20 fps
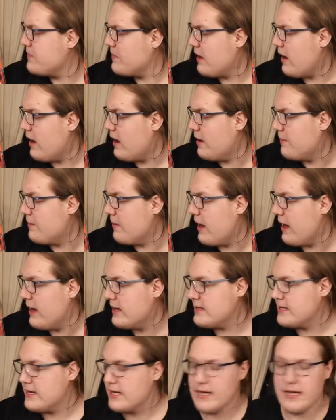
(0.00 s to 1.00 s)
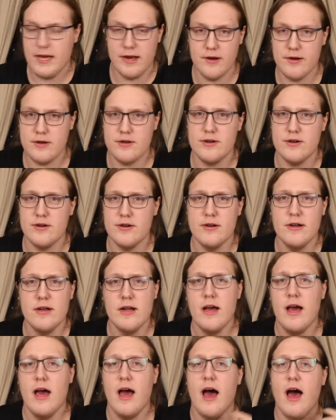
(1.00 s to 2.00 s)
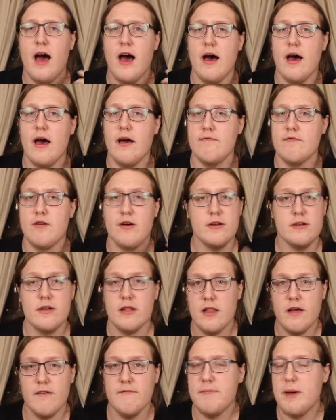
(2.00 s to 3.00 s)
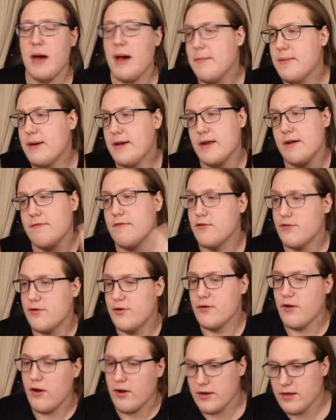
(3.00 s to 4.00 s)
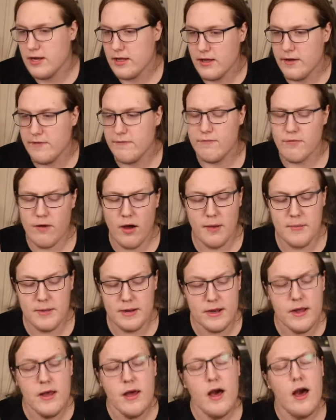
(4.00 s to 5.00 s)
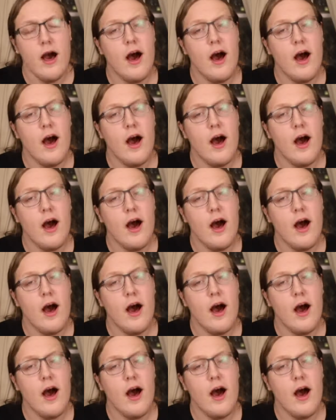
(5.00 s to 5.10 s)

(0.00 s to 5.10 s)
as a character. I've gotten to love Batman, I've also gotten to love Robin.